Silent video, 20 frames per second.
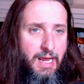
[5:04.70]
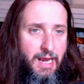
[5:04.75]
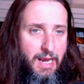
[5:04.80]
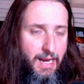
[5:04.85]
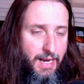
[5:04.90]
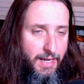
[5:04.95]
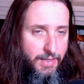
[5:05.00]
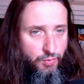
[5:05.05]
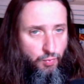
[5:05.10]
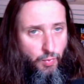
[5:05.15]

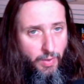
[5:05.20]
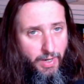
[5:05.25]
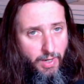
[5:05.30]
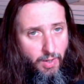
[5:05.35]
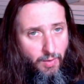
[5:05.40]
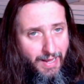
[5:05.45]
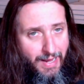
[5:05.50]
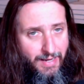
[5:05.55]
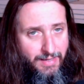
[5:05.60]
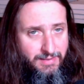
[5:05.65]
as
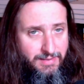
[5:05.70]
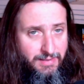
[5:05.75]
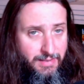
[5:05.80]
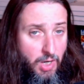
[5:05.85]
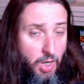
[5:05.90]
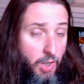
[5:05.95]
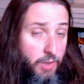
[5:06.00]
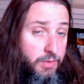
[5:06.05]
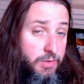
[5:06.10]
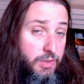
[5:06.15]
well as an
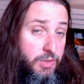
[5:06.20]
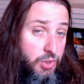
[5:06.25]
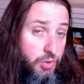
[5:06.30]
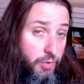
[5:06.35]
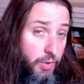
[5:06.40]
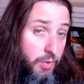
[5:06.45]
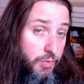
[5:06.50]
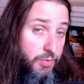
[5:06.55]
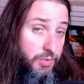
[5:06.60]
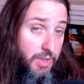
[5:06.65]

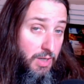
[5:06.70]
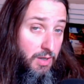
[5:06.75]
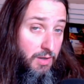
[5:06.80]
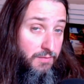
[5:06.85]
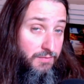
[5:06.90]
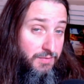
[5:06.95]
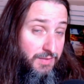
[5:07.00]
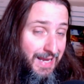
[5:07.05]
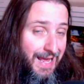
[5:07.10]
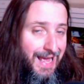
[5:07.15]
undisclosed
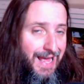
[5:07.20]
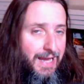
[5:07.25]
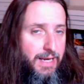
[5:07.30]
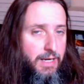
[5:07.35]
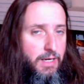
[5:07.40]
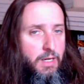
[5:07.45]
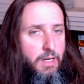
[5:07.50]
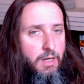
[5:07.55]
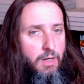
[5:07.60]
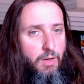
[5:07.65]
of
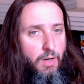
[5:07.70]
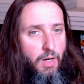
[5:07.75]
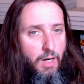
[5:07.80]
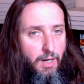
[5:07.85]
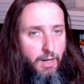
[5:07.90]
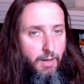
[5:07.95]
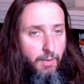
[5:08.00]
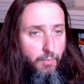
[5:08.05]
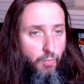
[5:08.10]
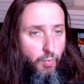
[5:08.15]
yet
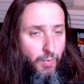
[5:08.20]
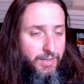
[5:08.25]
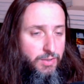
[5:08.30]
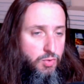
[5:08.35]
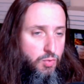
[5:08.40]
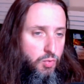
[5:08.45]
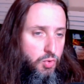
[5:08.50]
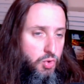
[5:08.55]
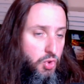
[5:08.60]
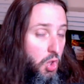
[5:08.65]
way
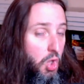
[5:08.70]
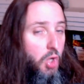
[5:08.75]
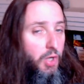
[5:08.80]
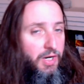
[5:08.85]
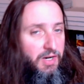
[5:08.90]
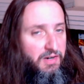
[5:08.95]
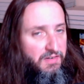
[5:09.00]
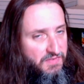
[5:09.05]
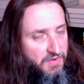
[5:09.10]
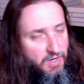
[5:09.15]
to
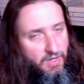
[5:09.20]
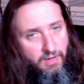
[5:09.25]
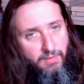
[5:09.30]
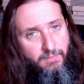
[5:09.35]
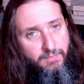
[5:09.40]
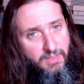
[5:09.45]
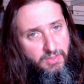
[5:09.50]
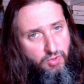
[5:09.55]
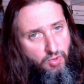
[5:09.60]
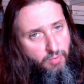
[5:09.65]
target farm
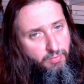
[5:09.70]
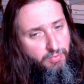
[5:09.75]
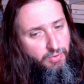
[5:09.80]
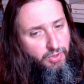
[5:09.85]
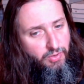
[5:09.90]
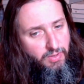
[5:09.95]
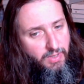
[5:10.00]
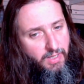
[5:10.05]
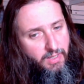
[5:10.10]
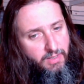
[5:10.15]
these Uber
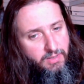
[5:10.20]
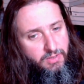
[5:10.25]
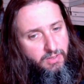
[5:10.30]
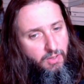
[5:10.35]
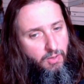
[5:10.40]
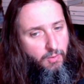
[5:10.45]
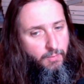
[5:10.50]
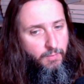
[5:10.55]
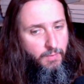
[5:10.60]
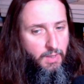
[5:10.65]
uniques.
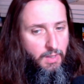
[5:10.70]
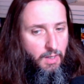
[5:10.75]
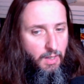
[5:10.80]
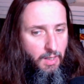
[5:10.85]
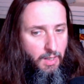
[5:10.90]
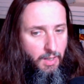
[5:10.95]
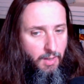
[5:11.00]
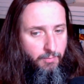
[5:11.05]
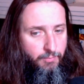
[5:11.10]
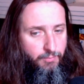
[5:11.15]
So
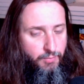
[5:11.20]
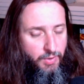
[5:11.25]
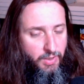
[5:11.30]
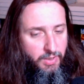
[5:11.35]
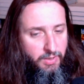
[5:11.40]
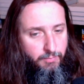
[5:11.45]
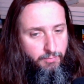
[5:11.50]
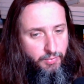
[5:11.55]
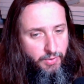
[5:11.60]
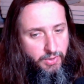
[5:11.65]

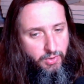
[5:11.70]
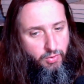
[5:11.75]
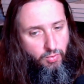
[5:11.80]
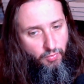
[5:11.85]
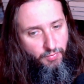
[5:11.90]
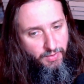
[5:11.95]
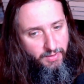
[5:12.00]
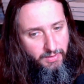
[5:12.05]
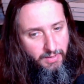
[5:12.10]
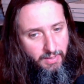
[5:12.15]
pretty
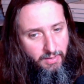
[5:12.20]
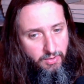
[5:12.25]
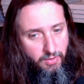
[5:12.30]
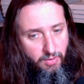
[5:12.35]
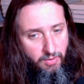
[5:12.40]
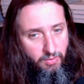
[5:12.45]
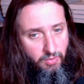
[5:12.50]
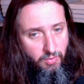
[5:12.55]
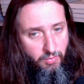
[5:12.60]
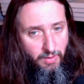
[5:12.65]
cool thing that you
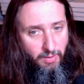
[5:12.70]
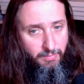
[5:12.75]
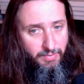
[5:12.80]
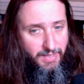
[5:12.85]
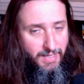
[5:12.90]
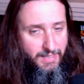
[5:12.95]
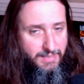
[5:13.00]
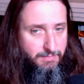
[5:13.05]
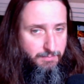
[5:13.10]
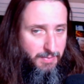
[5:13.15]
can do there. But
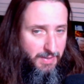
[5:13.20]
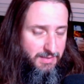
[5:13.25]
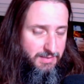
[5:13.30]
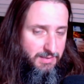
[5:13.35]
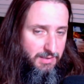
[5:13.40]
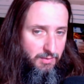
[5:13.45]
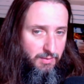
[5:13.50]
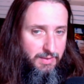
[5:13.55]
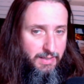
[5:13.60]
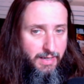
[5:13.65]
that's
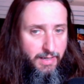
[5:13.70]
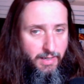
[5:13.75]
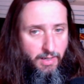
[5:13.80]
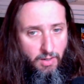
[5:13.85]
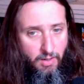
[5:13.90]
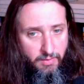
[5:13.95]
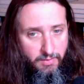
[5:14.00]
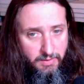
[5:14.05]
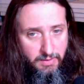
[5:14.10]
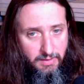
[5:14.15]
basically it
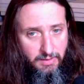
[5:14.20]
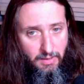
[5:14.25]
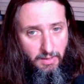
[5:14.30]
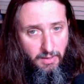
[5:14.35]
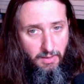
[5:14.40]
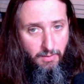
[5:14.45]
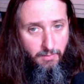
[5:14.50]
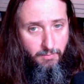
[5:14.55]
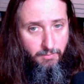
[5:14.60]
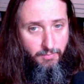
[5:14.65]
on
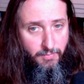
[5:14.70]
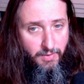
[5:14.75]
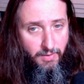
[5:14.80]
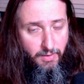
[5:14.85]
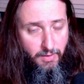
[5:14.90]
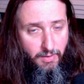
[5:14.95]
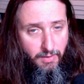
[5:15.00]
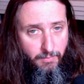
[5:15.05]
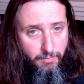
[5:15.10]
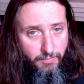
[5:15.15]

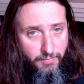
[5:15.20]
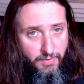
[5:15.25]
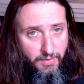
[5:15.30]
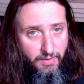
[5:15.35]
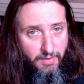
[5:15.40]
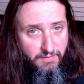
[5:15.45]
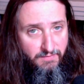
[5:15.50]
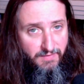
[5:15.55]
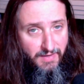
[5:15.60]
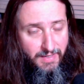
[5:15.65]
the
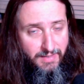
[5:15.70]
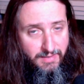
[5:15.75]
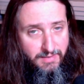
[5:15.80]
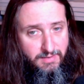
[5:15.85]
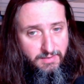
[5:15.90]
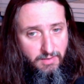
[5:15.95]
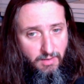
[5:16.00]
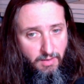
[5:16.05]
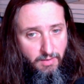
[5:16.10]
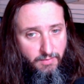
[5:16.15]

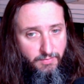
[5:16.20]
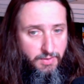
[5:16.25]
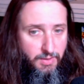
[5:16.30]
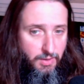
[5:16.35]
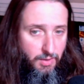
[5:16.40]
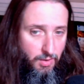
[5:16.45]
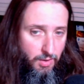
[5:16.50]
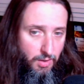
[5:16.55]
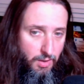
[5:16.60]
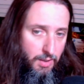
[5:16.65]
events, or
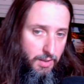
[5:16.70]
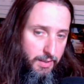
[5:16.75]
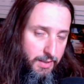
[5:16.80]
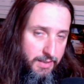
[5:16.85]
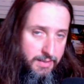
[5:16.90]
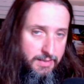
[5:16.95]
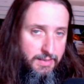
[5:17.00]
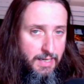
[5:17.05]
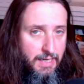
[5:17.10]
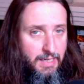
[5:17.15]
the
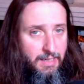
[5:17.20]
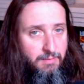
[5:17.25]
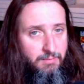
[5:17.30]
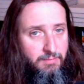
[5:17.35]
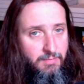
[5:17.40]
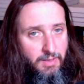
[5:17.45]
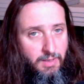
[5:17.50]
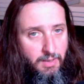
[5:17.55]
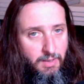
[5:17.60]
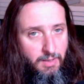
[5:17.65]
in-game
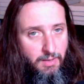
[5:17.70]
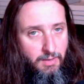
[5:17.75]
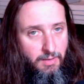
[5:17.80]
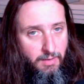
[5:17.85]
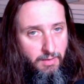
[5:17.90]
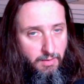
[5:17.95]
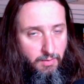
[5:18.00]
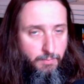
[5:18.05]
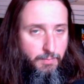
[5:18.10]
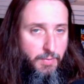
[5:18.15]

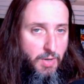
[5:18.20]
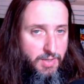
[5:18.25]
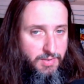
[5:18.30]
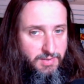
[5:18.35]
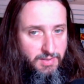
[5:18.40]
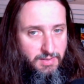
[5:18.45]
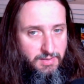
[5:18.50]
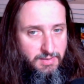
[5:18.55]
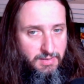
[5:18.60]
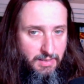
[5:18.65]

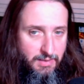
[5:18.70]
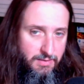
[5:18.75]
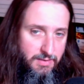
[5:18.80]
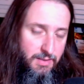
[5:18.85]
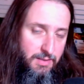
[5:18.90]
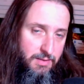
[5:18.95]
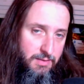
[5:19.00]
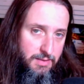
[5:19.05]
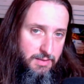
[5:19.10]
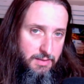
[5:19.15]
bosses, and
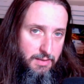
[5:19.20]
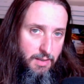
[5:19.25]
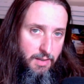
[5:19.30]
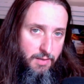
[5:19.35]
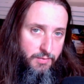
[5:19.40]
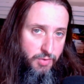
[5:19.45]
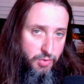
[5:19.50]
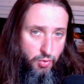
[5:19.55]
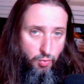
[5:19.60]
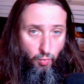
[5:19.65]
then
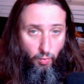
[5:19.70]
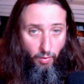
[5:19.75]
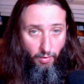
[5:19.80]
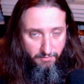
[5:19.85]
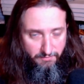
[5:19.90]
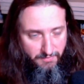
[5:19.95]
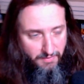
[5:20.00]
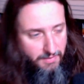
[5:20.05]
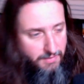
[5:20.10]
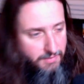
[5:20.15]
the new world event.